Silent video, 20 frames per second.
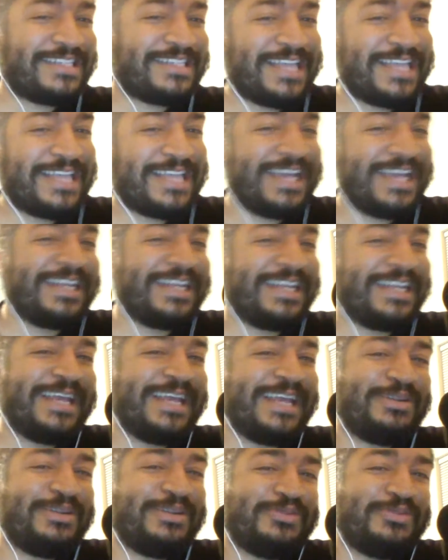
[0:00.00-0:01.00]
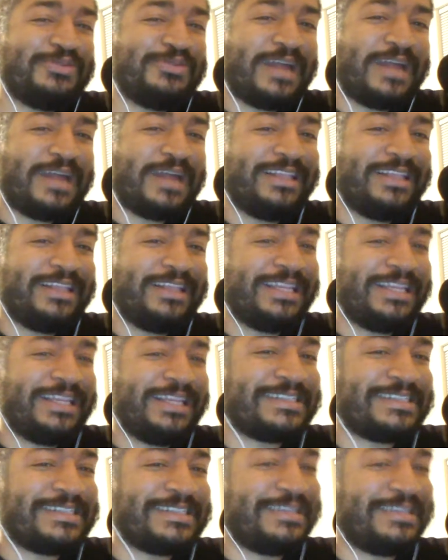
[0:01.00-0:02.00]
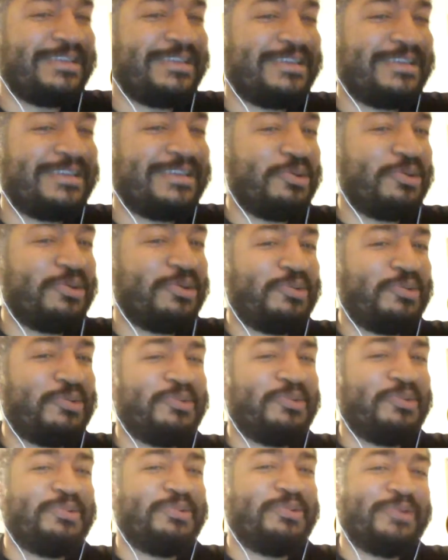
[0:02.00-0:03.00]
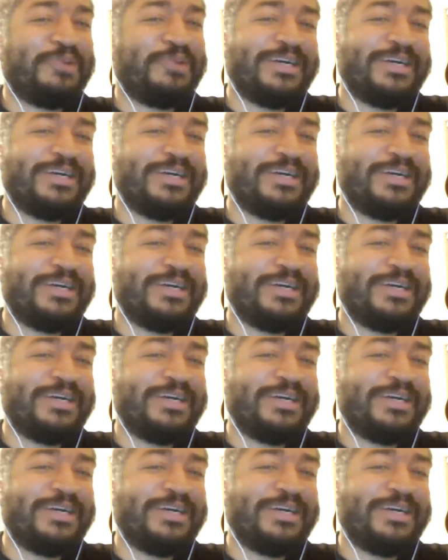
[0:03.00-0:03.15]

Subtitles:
Hashtag net neutrality. Let's go.